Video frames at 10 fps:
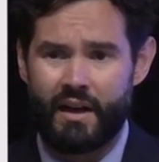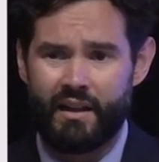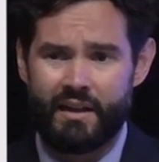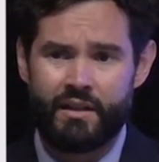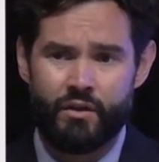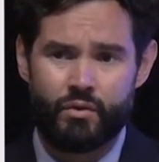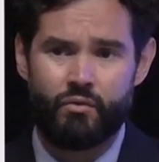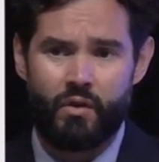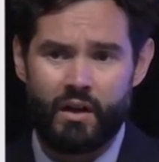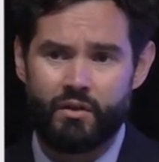I like to use the
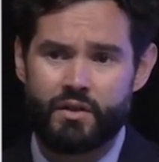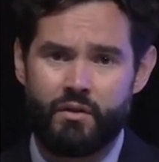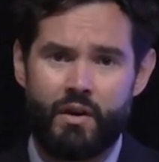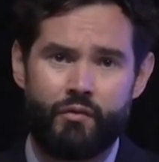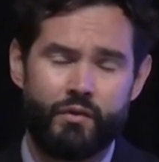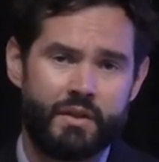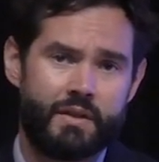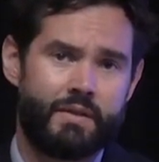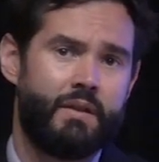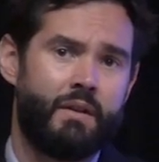Ronaldson
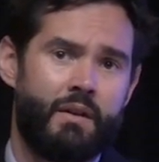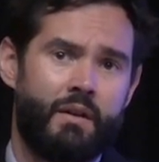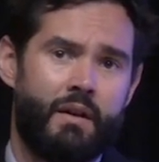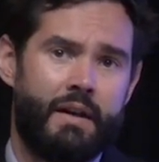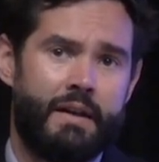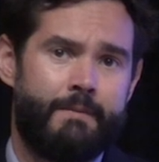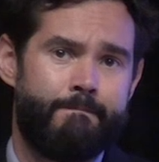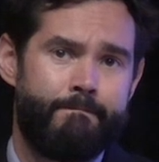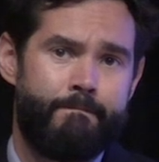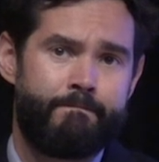reference
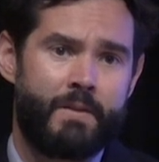um,